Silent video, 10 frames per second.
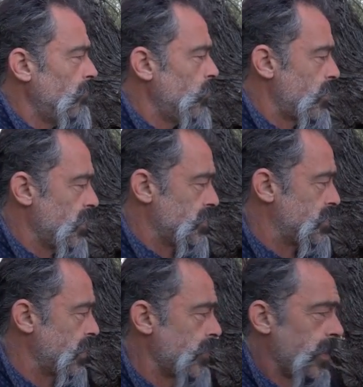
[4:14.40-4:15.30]
with this
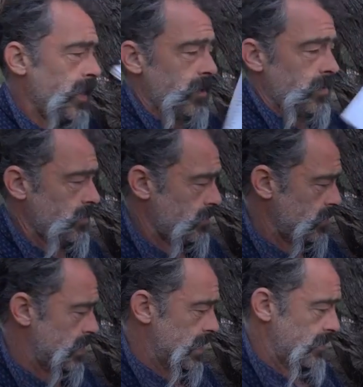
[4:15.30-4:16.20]
theory,
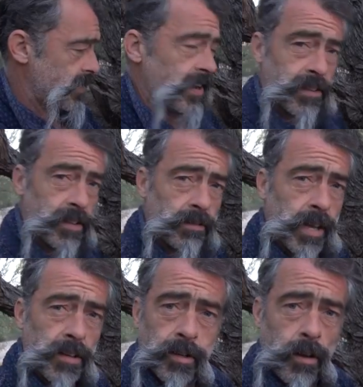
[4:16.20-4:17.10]
I think the
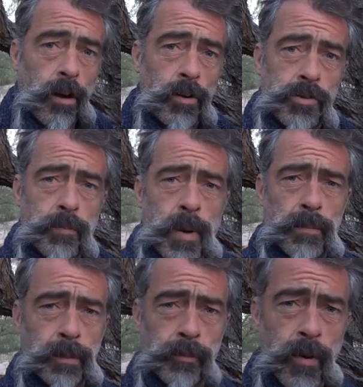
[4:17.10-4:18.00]
Tesla cars could
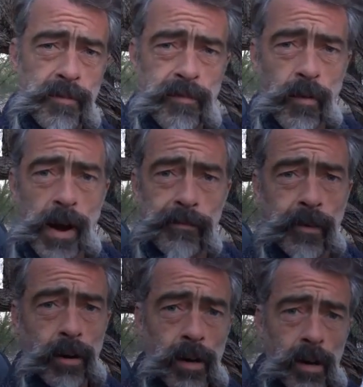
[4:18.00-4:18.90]
probably run
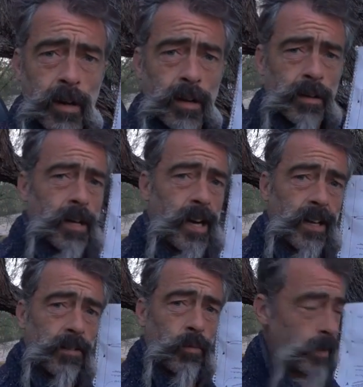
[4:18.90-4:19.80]
forever,
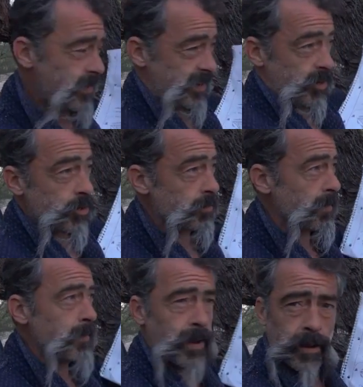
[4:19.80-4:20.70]
with the addition
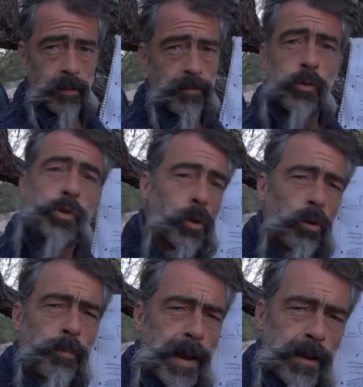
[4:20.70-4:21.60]
maybe a few
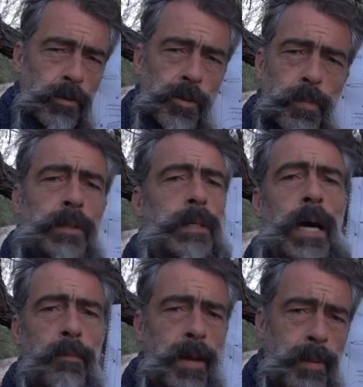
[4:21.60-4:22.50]
solar panels up on
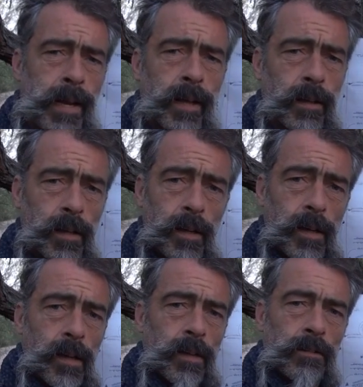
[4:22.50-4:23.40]
top, maybe to
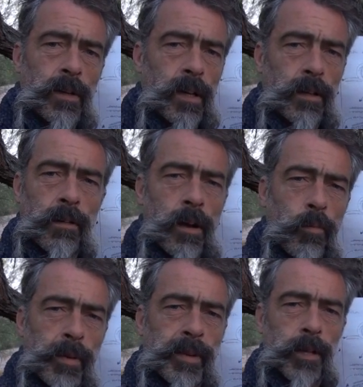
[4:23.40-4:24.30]

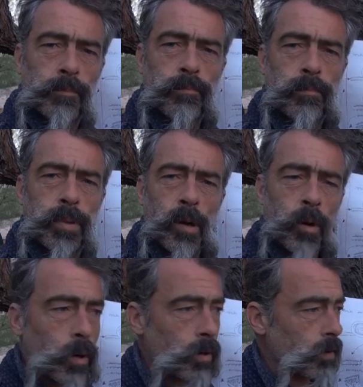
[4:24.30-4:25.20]
help with a
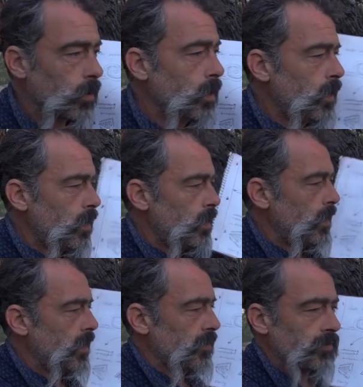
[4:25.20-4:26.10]
blower
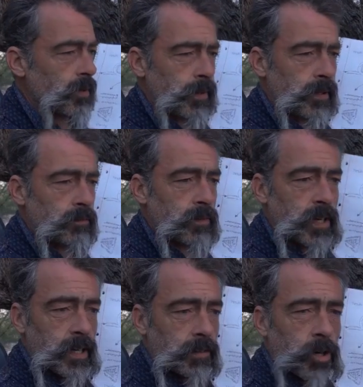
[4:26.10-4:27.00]
or something,
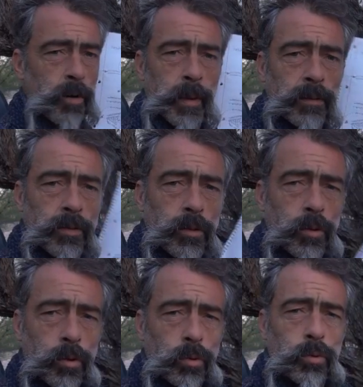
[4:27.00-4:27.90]
turbine
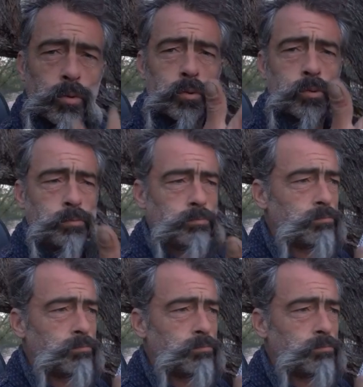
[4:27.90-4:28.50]
to